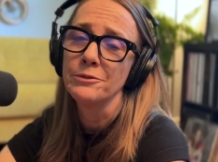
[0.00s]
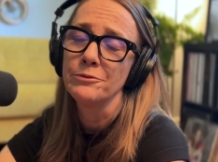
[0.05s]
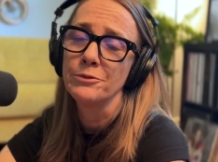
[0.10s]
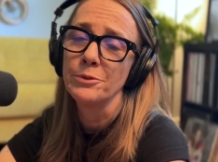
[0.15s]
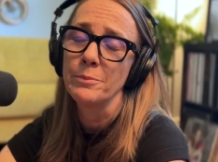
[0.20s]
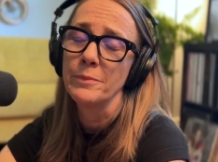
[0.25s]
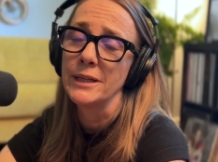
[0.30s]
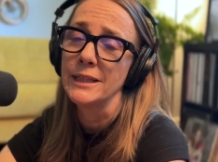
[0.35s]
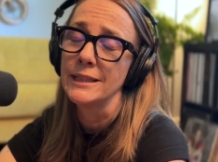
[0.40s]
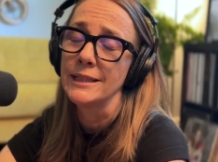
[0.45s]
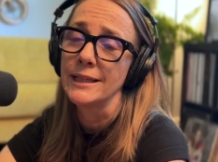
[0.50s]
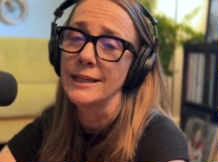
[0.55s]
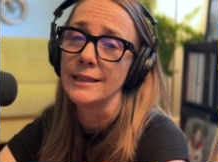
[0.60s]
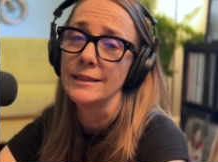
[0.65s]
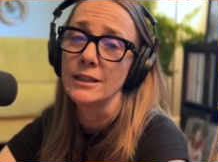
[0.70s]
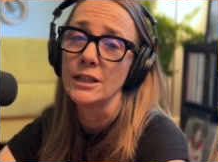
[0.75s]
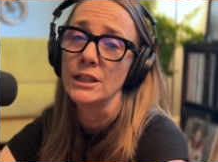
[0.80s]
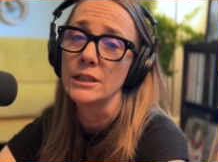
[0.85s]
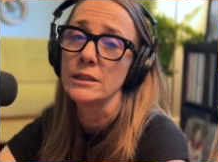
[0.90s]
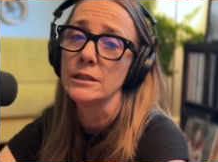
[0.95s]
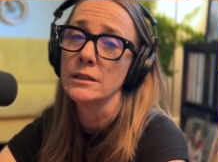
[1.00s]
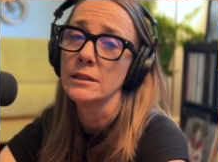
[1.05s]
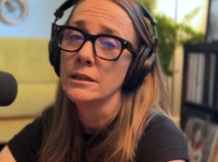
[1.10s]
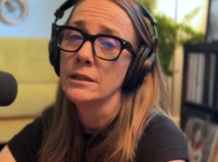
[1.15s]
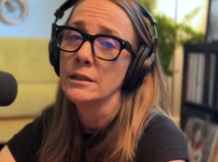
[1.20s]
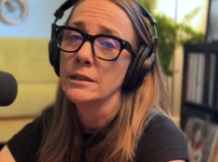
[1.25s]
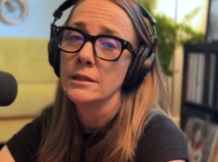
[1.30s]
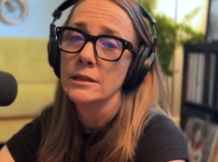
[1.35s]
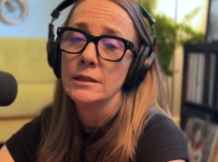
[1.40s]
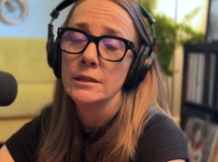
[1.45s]
for Monday. Like,
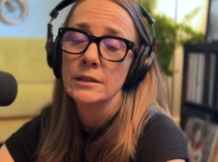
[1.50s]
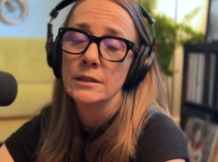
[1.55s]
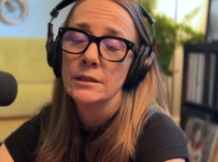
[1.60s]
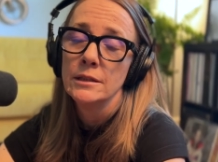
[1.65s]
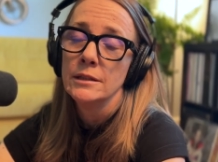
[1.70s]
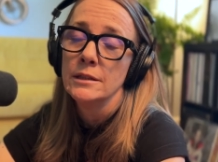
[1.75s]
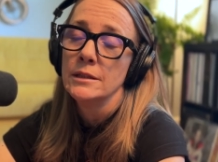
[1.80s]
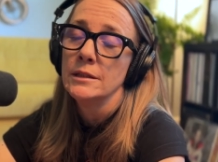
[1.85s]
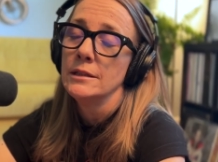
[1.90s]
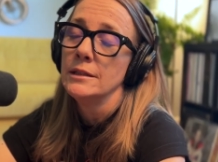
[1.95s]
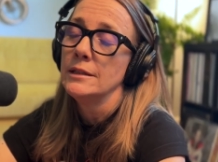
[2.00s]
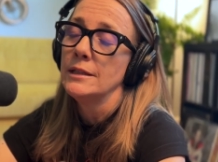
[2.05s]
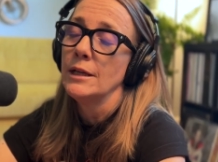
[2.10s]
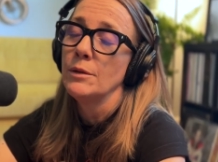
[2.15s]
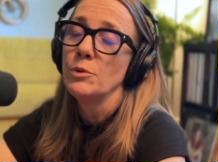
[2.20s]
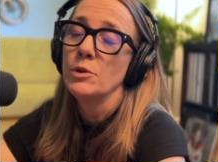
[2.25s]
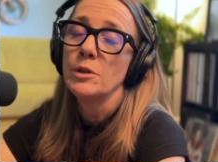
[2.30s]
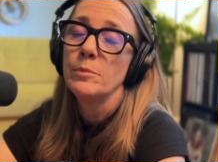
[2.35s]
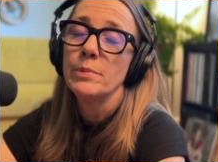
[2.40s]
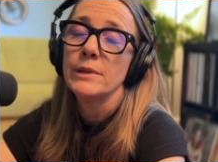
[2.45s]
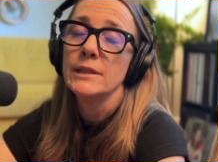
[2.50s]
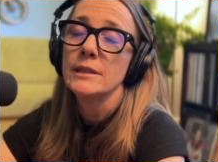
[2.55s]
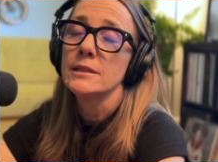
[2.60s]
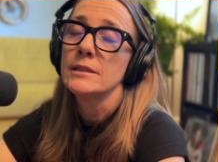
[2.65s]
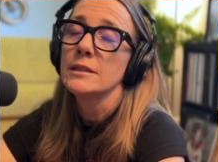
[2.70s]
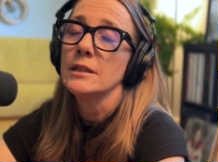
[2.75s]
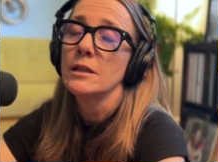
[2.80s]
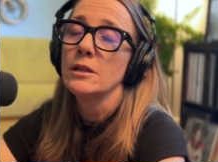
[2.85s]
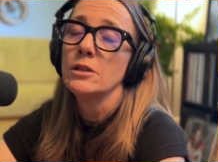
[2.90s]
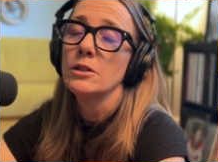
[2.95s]
there would have been
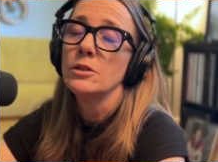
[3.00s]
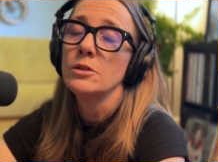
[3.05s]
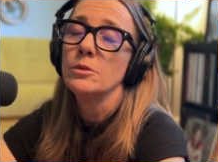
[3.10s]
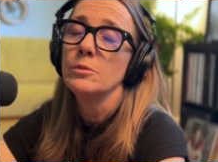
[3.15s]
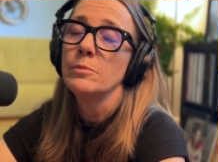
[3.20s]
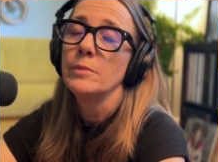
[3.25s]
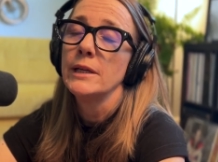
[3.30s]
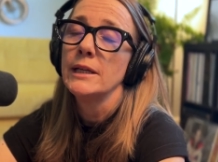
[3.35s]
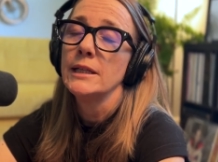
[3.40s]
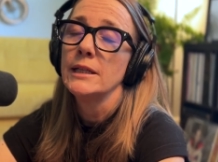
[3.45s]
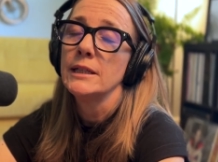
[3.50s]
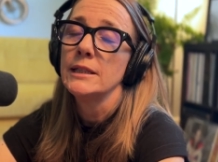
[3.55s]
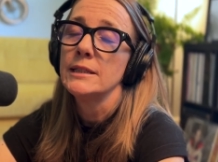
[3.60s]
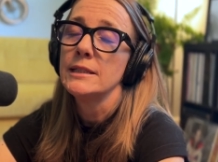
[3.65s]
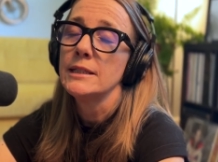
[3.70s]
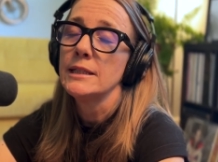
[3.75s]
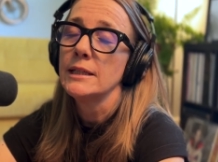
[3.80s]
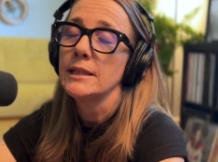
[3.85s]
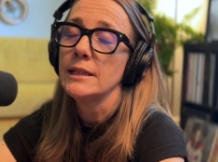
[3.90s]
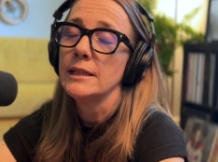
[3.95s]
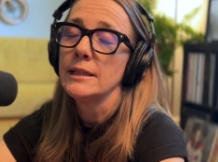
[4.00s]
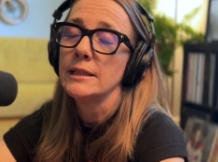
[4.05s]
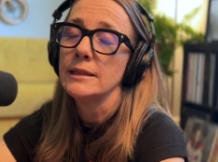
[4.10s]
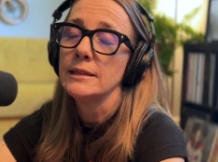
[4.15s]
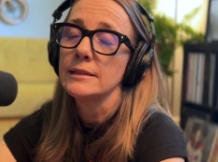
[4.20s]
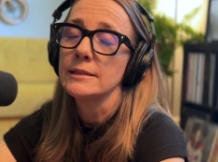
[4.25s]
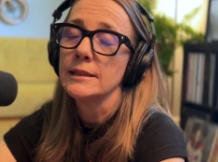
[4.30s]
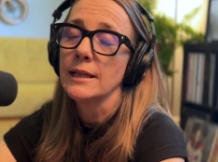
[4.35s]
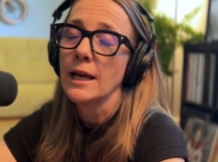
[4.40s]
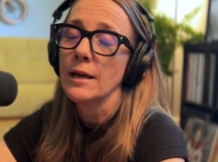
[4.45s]
so many
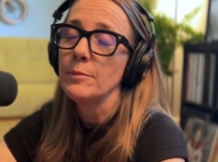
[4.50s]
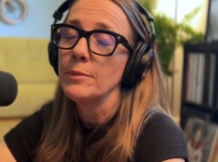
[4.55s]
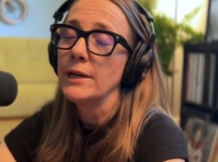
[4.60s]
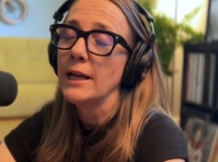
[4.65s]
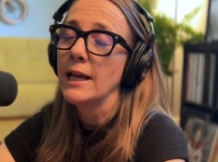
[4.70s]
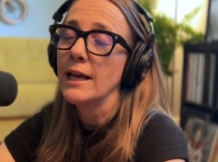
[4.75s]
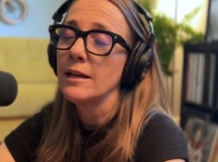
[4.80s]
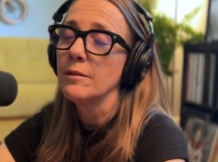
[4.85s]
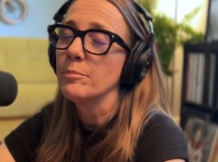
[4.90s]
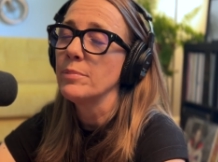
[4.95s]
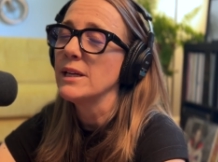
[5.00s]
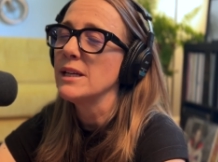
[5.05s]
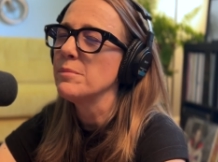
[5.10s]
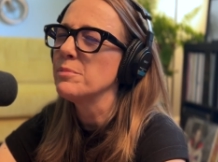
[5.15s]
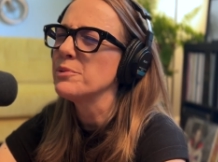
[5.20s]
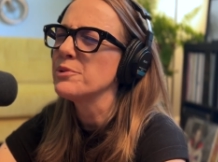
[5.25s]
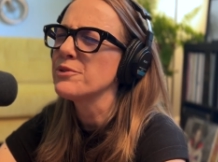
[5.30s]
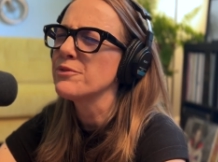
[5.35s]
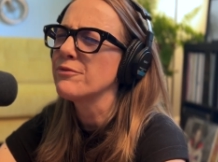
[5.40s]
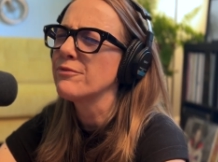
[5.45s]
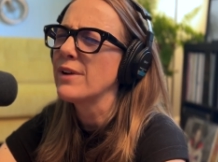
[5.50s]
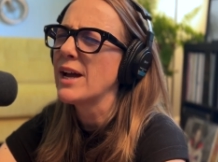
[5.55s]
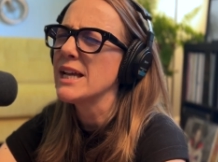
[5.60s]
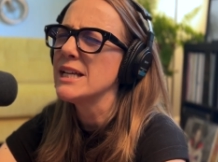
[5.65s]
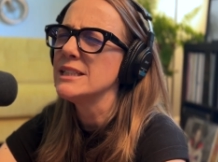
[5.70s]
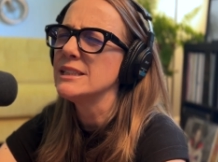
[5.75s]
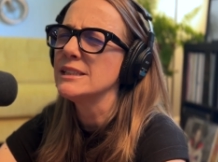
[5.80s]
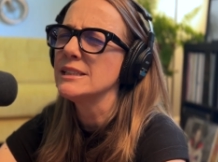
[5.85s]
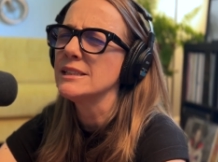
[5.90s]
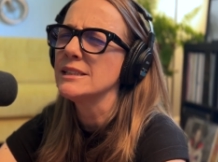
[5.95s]
tears coming out of people's
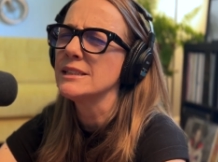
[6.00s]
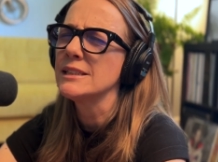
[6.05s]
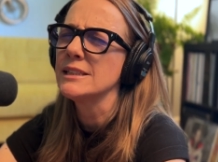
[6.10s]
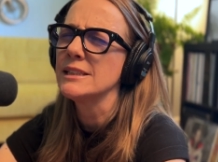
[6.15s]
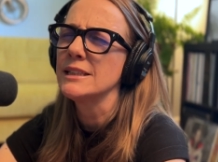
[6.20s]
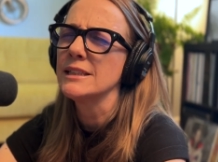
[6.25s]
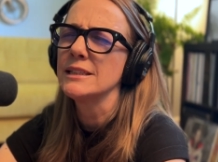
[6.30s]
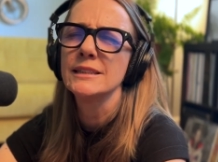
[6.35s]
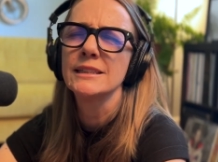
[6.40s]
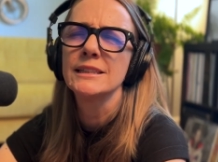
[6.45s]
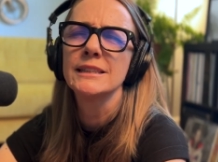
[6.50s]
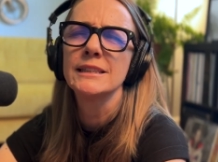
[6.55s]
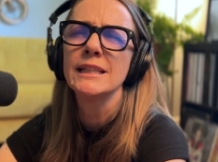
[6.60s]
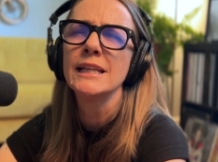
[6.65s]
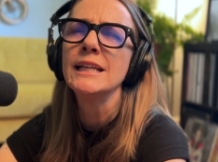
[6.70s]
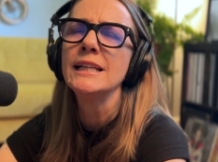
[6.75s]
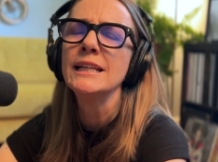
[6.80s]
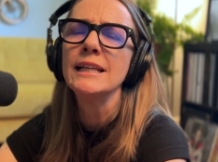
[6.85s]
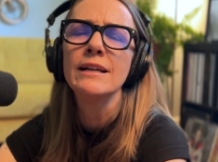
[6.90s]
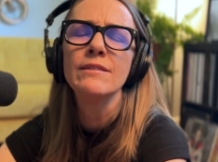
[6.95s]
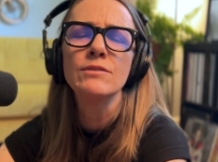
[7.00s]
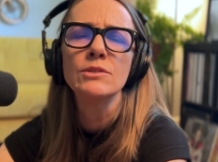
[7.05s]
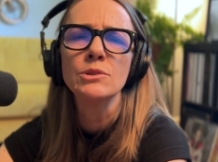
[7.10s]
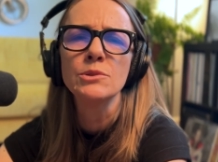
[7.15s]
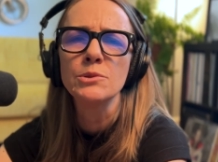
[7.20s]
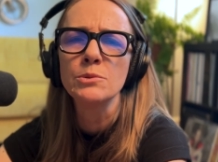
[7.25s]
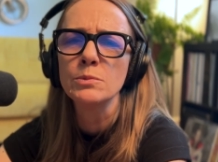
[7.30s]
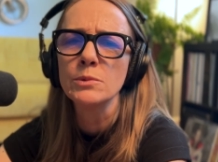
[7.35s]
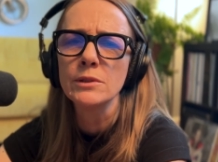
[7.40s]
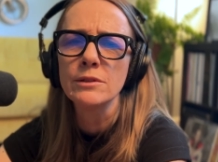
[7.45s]
faces that sea
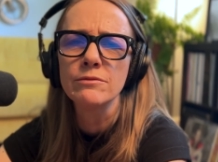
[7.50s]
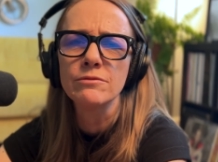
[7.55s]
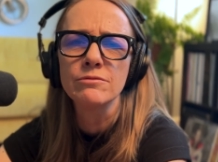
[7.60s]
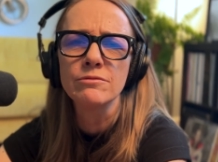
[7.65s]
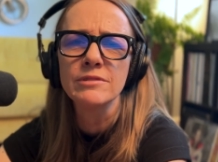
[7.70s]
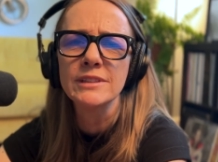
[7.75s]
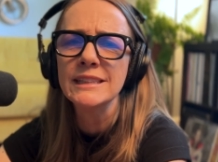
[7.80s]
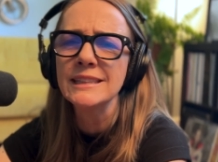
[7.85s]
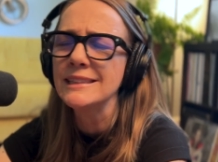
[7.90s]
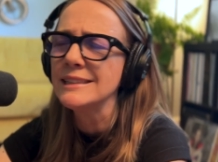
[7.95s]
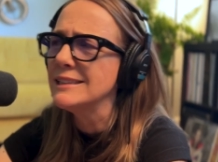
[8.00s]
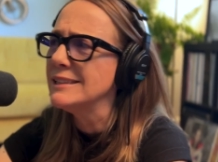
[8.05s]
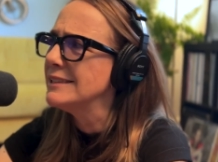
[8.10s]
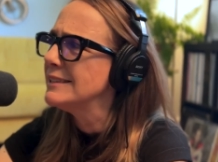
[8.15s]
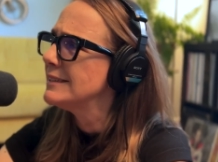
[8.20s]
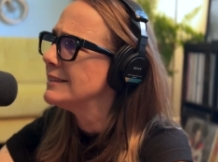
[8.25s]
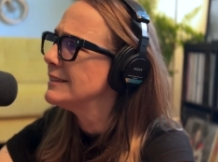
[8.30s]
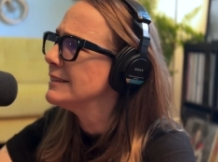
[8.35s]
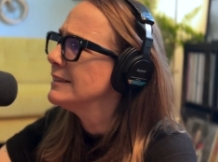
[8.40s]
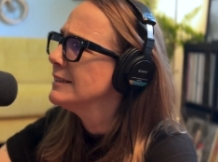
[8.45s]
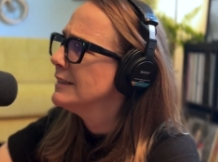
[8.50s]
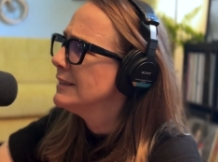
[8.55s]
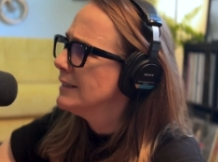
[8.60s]
levels would have risen and